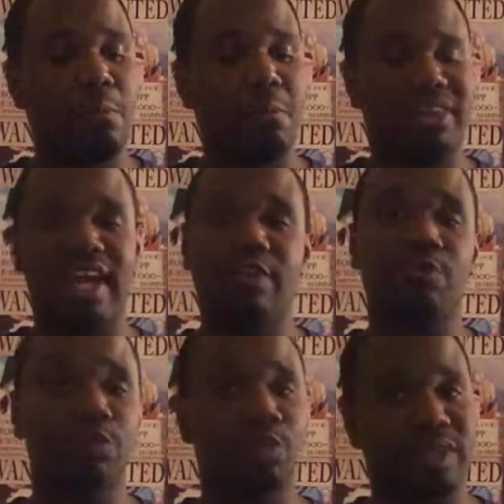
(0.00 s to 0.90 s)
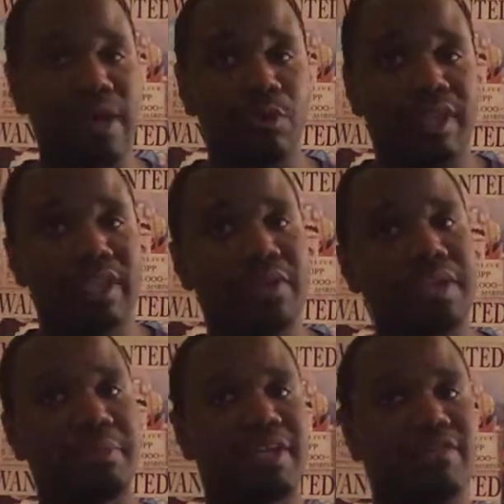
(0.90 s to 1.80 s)
But they will kill
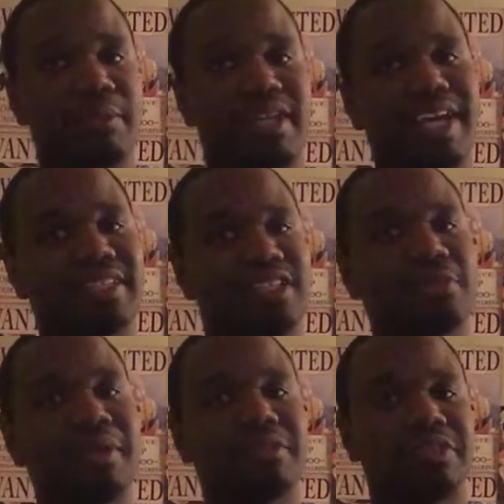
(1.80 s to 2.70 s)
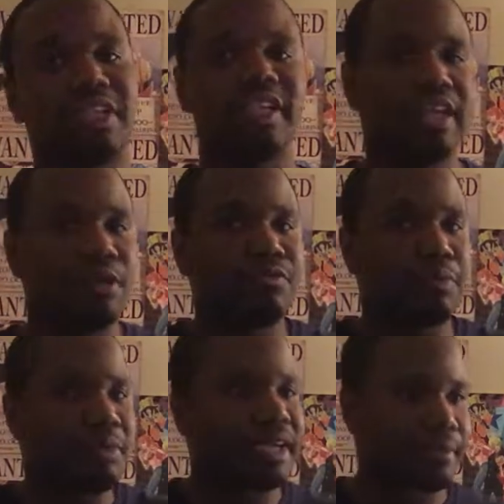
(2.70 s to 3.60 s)
anybody for money. That's their specialty, kill for
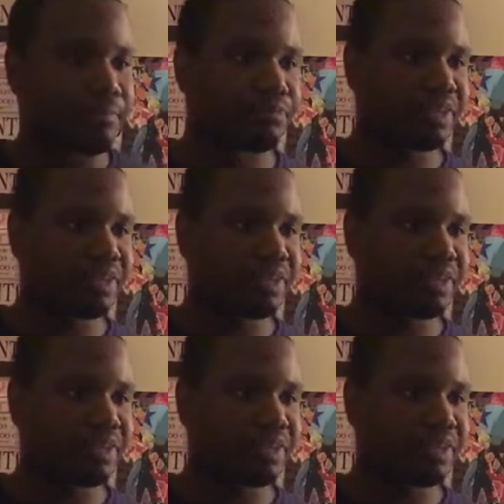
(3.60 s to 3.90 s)
money.